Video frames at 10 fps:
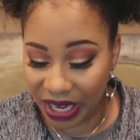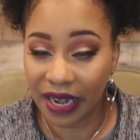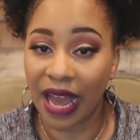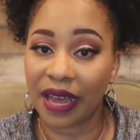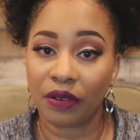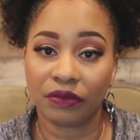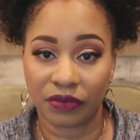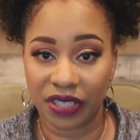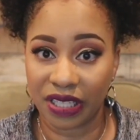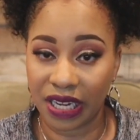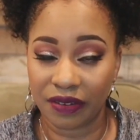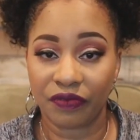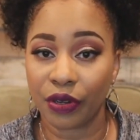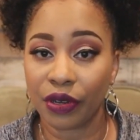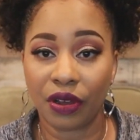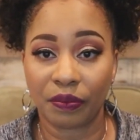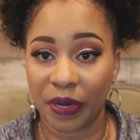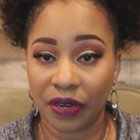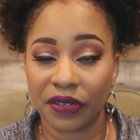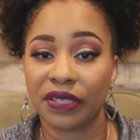And I don't sit for long
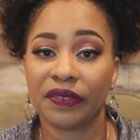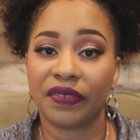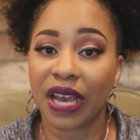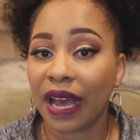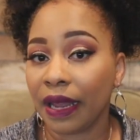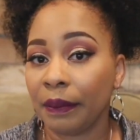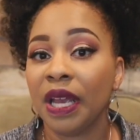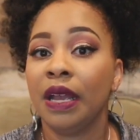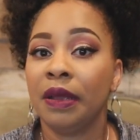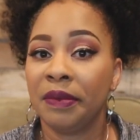periods of time